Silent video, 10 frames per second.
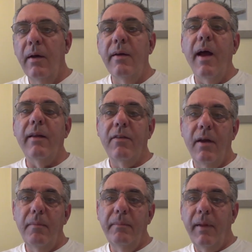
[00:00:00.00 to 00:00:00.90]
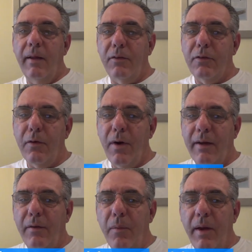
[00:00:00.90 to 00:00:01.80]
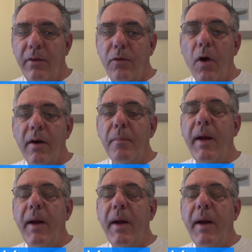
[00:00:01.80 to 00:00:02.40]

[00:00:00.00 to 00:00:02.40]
Yeah, Tim, that's correct. And we're talking